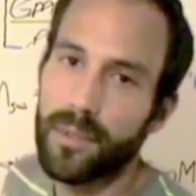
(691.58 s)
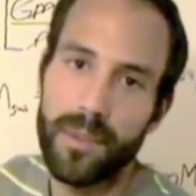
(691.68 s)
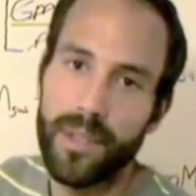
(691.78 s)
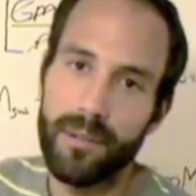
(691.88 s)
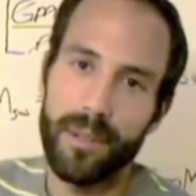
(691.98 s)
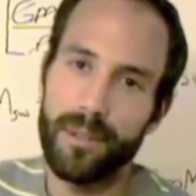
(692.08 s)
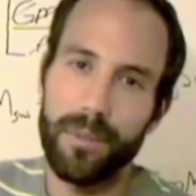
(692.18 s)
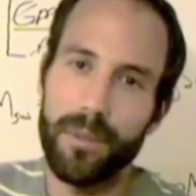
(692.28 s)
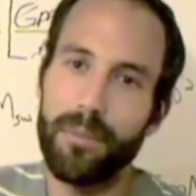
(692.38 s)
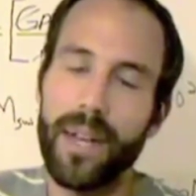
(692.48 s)
first, but then I realized,
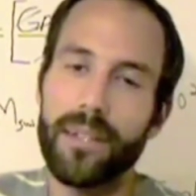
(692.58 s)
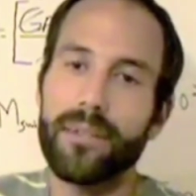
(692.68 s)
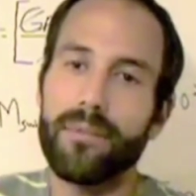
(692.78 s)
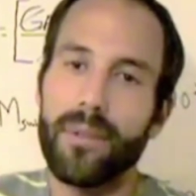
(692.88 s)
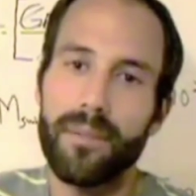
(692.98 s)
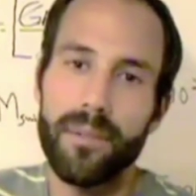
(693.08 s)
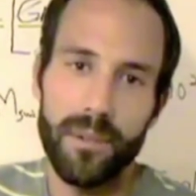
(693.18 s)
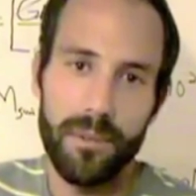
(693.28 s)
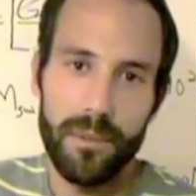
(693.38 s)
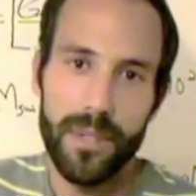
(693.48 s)
well, the mass of whatever's
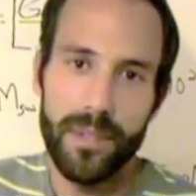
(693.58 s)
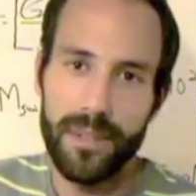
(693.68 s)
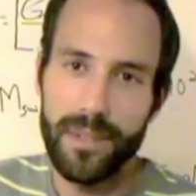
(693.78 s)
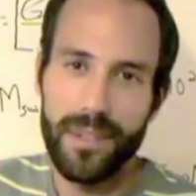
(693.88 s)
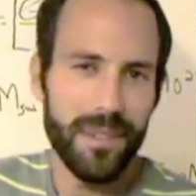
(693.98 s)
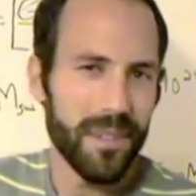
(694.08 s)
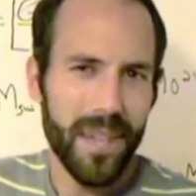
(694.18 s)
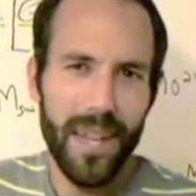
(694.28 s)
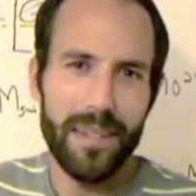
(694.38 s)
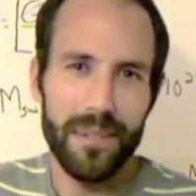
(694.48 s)
orbiting the sun just
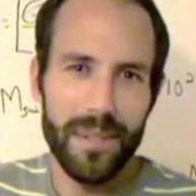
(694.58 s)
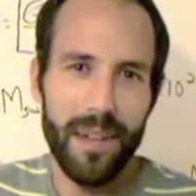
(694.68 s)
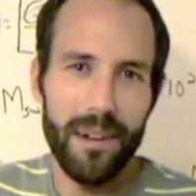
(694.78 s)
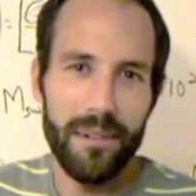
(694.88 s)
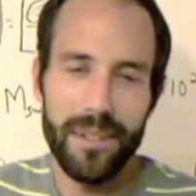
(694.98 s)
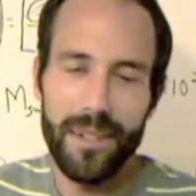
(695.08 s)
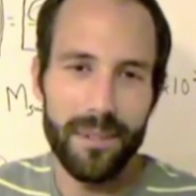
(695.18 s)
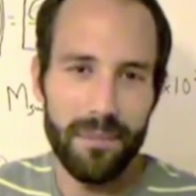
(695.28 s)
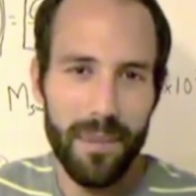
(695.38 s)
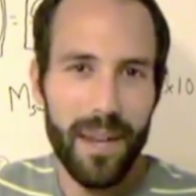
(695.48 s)
cancels out. It
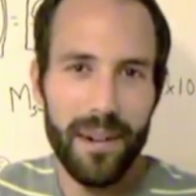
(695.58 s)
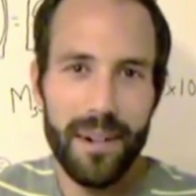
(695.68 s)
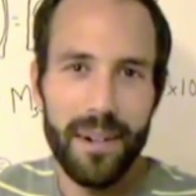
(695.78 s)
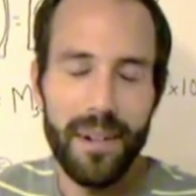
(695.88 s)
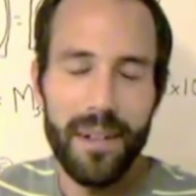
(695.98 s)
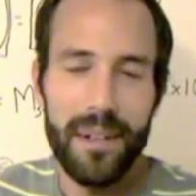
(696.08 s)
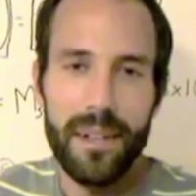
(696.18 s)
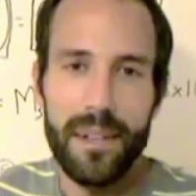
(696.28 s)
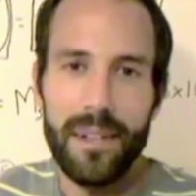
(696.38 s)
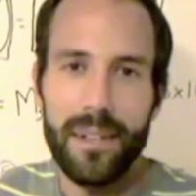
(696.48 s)
doesn't matter.
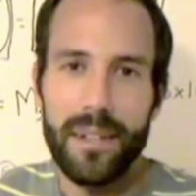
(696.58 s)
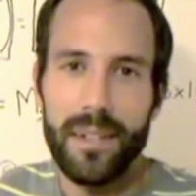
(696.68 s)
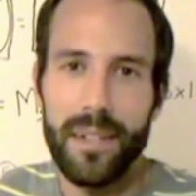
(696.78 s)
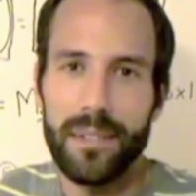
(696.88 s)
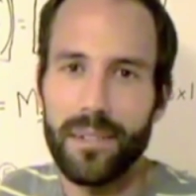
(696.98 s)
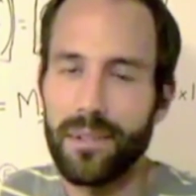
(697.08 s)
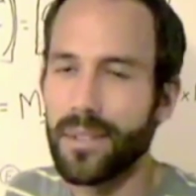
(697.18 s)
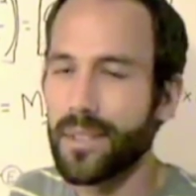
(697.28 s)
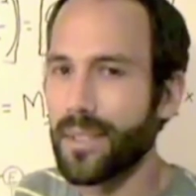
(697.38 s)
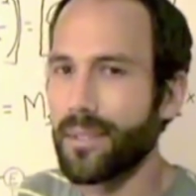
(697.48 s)
And so I
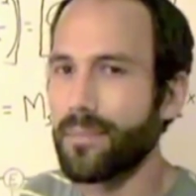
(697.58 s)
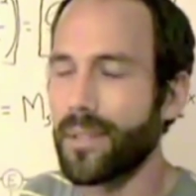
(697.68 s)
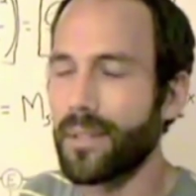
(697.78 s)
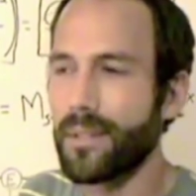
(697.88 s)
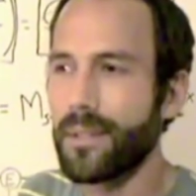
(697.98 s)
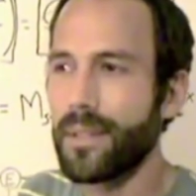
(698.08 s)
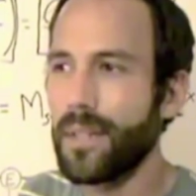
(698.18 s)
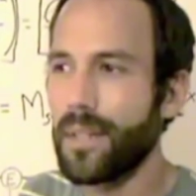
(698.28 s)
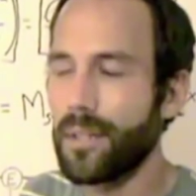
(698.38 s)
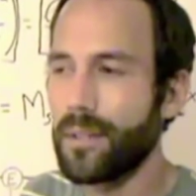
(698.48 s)
said, well,
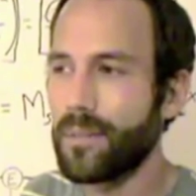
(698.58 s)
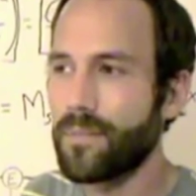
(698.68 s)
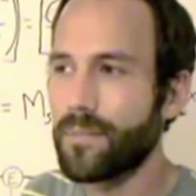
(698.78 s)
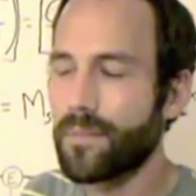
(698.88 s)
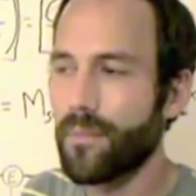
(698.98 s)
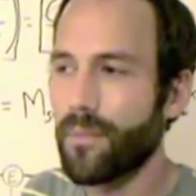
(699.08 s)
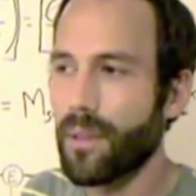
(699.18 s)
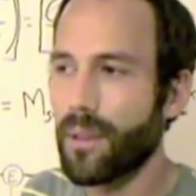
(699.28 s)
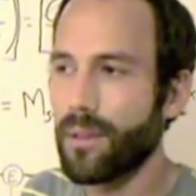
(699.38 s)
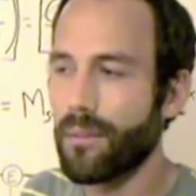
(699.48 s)

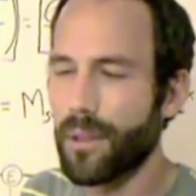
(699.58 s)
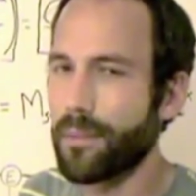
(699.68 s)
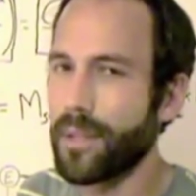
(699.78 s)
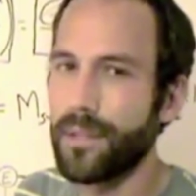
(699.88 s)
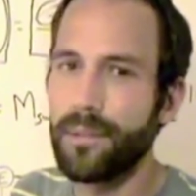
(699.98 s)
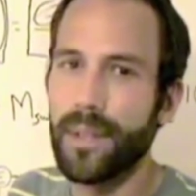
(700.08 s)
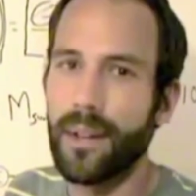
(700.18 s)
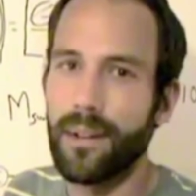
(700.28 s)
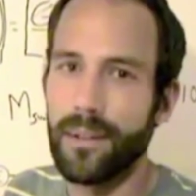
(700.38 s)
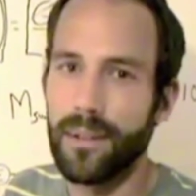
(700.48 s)
what can we do
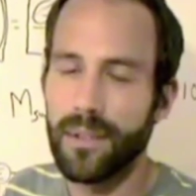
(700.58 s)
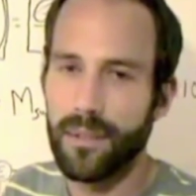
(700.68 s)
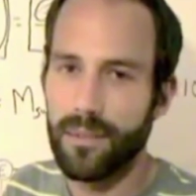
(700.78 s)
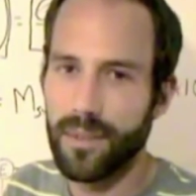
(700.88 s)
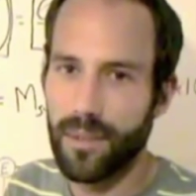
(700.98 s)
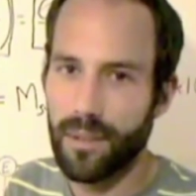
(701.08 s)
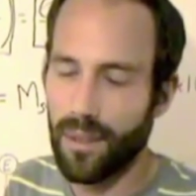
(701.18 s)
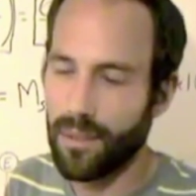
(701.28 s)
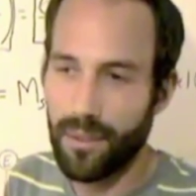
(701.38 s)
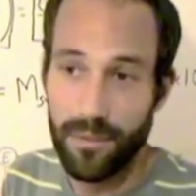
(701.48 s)
now? You know, because
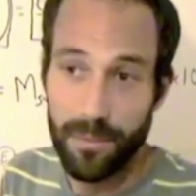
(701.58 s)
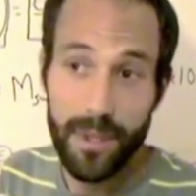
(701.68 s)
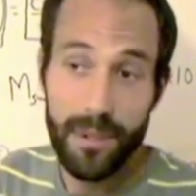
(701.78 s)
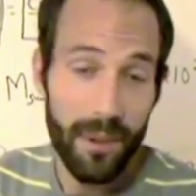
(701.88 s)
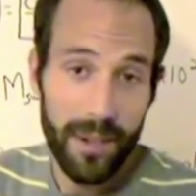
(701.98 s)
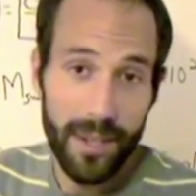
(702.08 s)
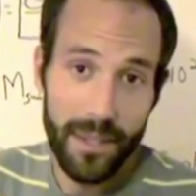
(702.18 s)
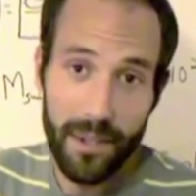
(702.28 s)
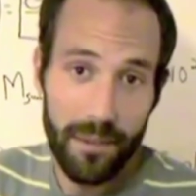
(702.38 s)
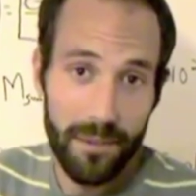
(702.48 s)
I thought for a minute I'd get
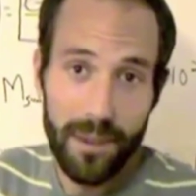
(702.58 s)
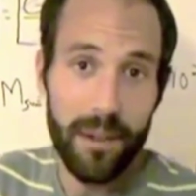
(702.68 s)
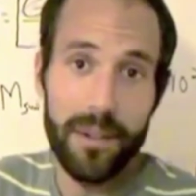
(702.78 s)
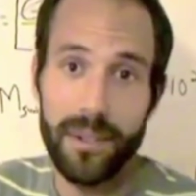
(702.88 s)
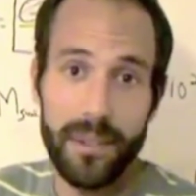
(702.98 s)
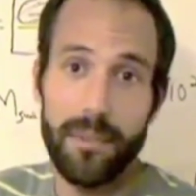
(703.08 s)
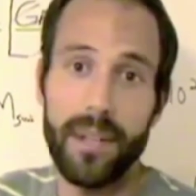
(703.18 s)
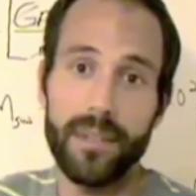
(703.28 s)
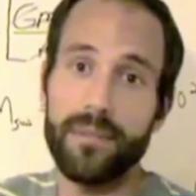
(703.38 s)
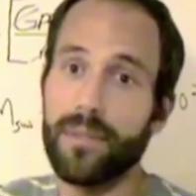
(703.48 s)
to go calculate the
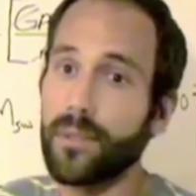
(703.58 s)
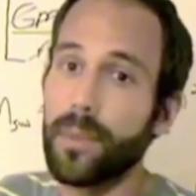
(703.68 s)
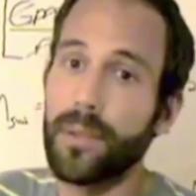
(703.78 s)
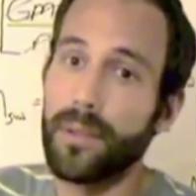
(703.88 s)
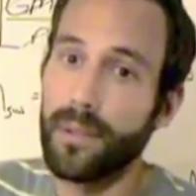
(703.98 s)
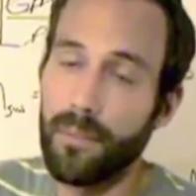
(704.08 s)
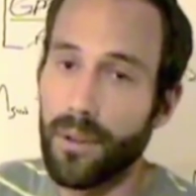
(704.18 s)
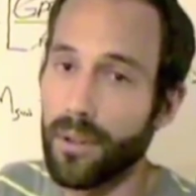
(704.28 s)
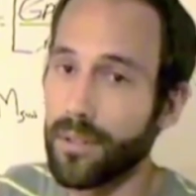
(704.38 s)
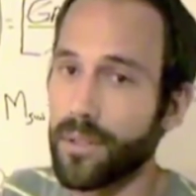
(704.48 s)
mass of Jupiter and
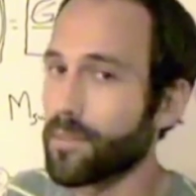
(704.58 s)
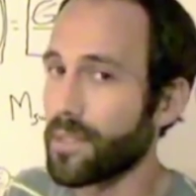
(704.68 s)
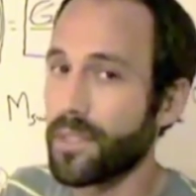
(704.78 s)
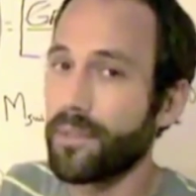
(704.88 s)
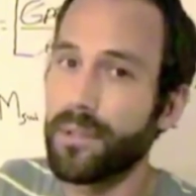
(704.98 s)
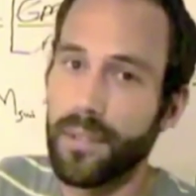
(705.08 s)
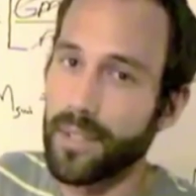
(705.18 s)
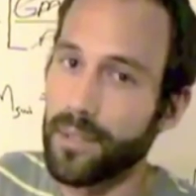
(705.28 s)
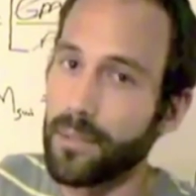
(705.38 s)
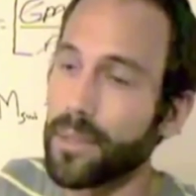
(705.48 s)
Mars. For some reason, I've always
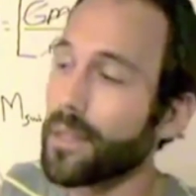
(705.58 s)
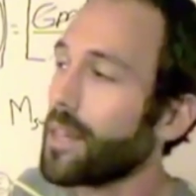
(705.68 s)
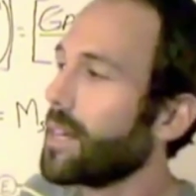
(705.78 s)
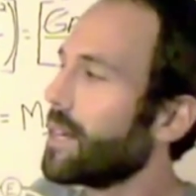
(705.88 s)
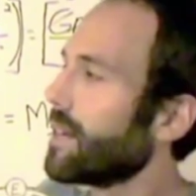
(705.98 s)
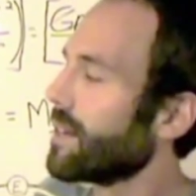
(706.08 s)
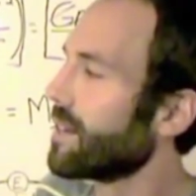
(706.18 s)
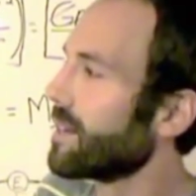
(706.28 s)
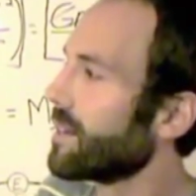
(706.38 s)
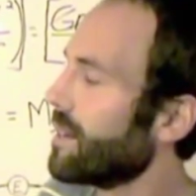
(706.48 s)
liked Jupiter,
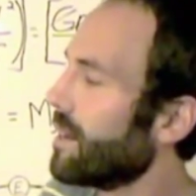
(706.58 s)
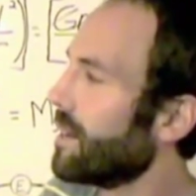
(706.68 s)
and